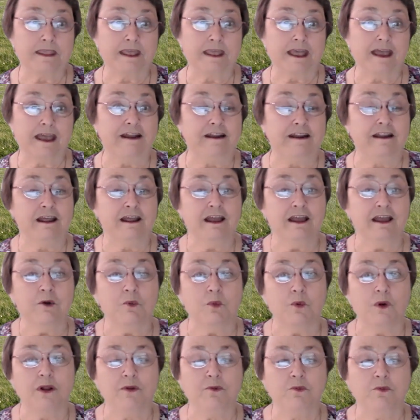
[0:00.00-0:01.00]
And
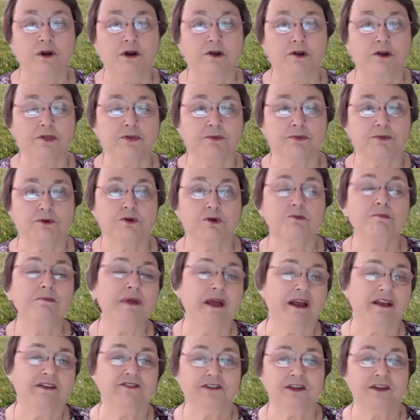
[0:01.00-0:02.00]
when we're through
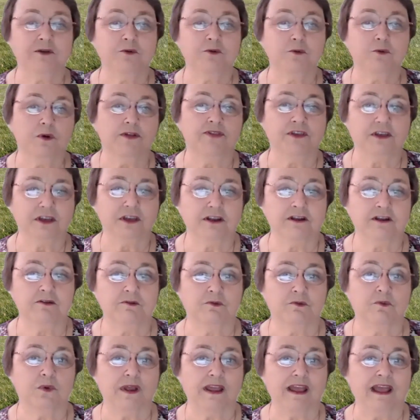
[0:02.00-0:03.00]
mixing with it,
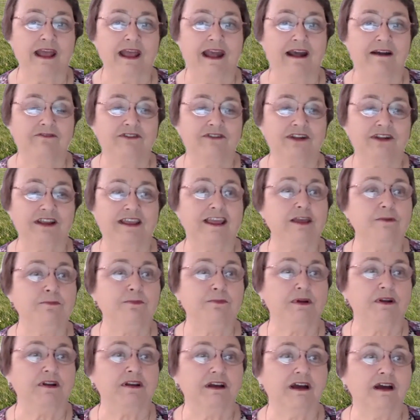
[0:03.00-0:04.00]
we have to
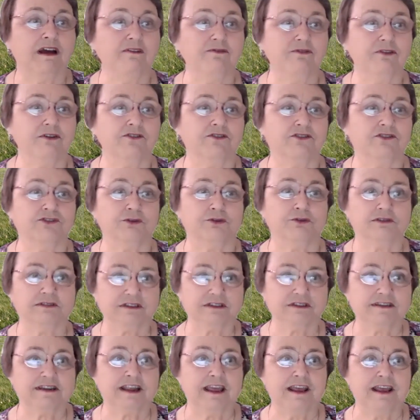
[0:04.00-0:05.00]
keep it covered so it
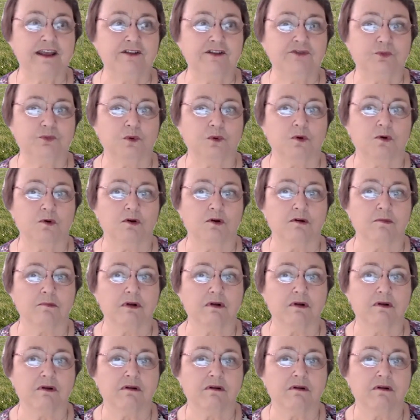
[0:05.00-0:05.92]
stays warm.